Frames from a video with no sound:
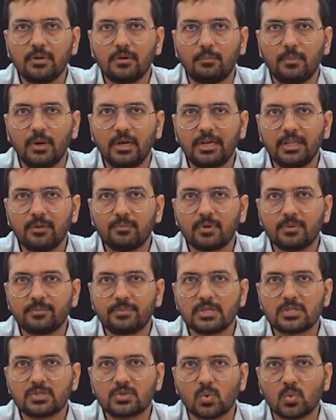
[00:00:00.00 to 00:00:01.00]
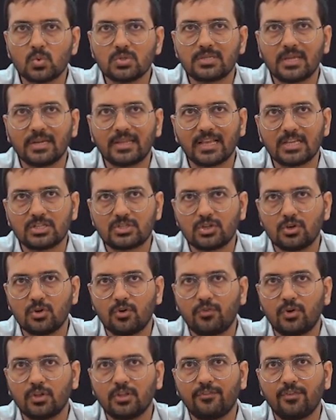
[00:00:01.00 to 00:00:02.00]
multi-purpose Sones and
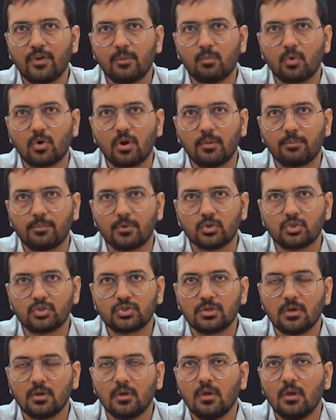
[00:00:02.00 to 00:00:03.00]
Castillo for the femoral approach.